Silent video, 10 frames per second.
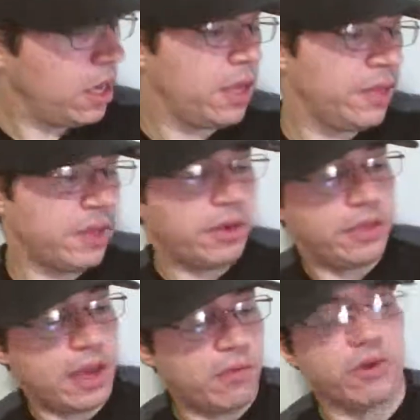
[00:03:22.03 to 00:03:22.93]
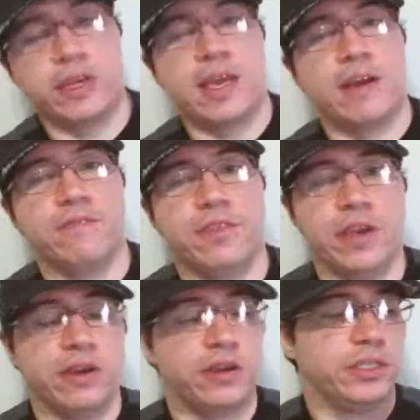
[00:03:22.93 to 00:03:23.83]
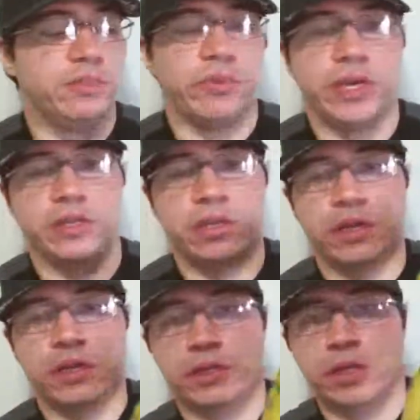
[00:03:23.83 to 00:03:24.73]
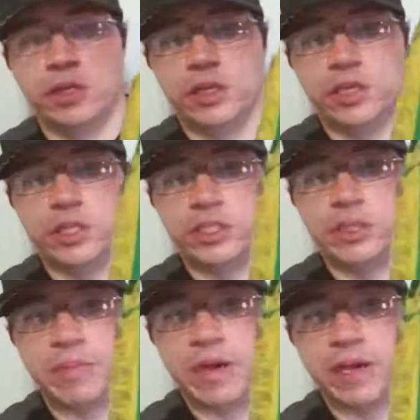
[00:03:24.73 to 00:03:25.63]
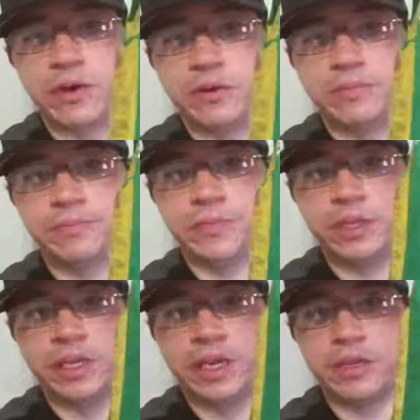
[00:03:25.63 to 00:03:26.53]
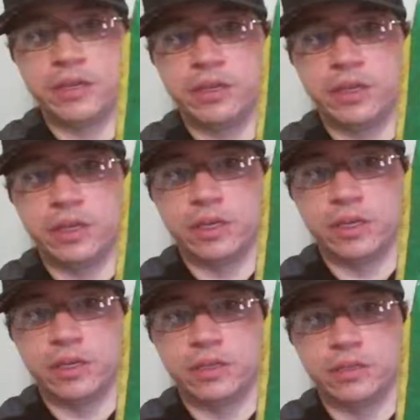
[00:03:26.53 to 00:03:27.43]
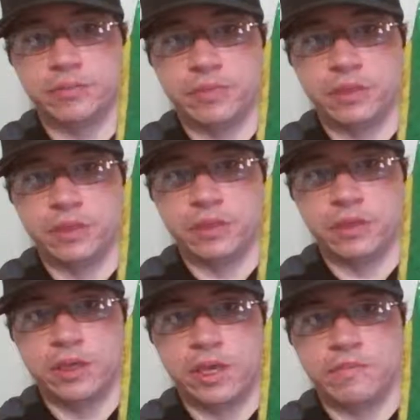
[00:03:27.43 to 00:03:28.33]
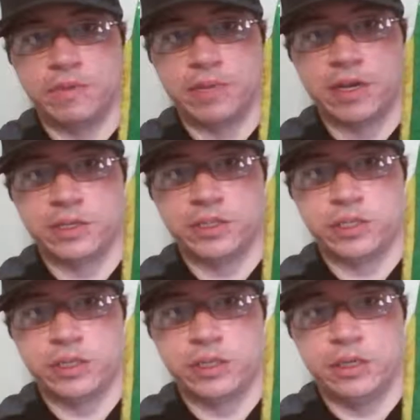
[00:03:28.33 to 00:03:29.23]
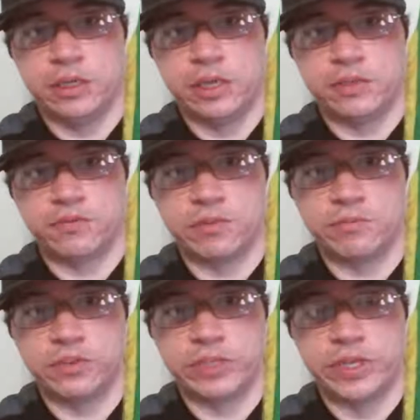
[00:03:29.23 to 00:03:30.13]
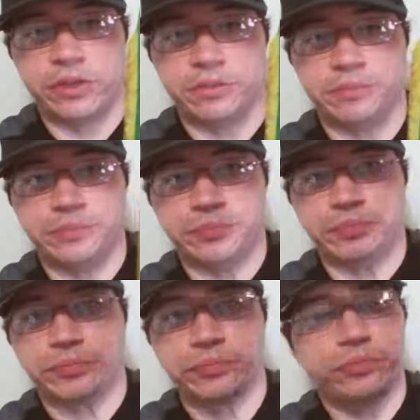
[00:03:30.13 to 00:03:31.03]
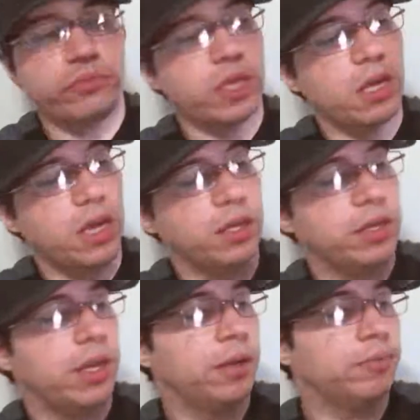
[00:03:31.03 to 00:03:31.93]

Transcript: And that one I have there is a brand called Chimango. Again, erva mate is from Brazil, and